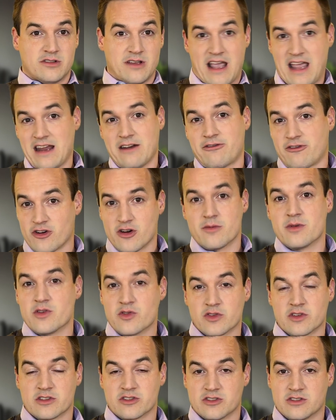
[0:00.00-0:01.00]
and for
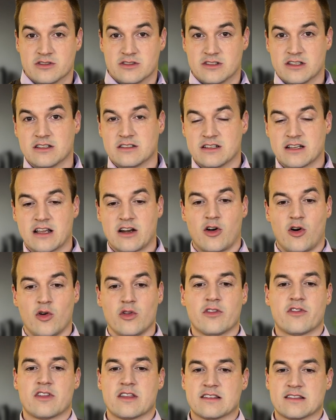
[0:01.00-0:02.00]
abusers to get a hold
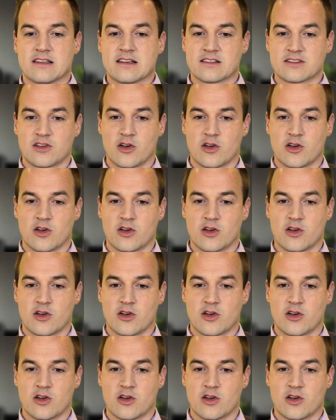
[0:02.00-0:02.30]
of these things.